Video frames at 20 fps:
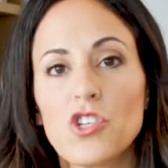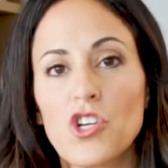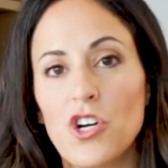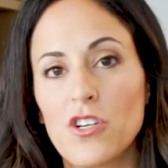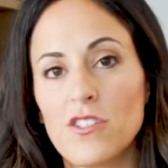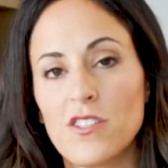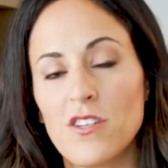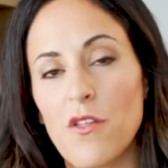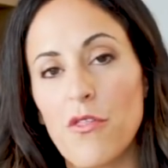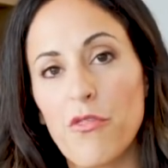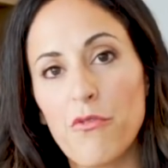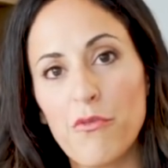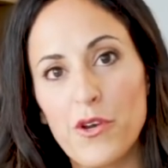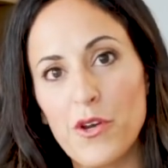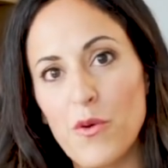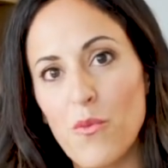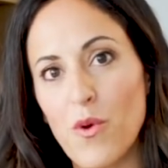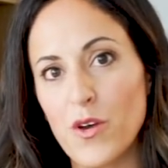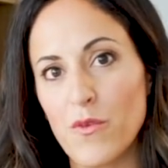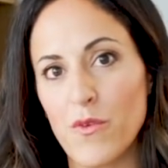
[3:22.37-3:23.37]
are cooked in a
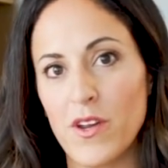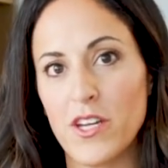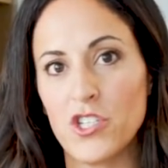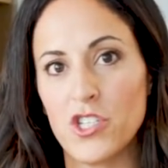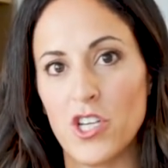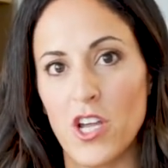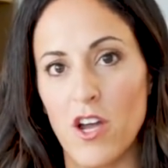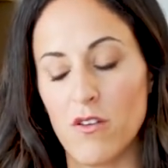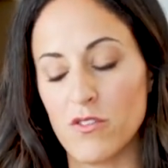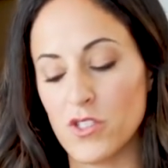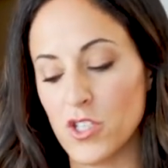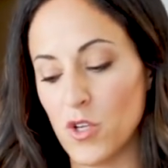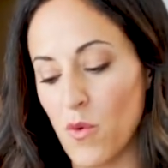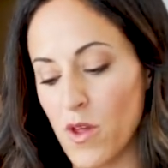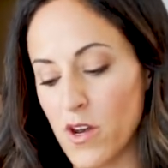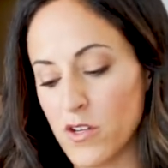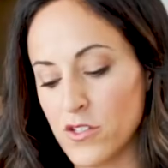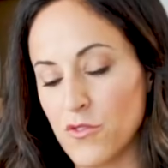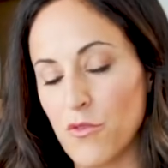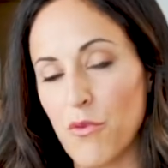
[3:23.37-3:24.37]
3-to-1 ratio. So you
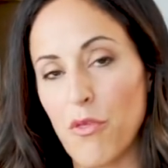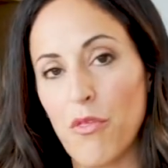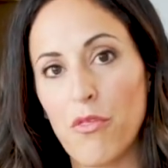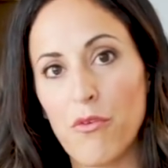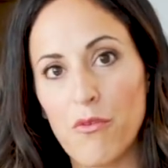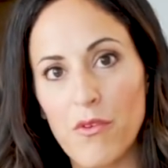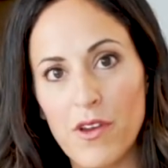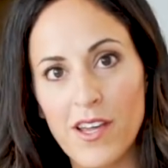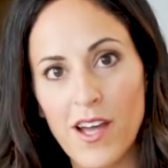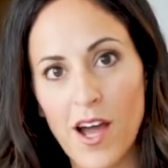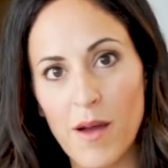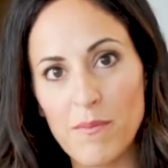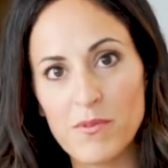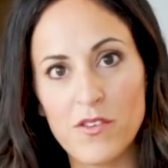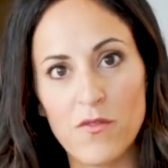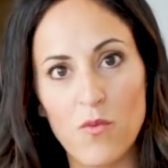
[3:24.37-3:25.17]
wanna do 3 cups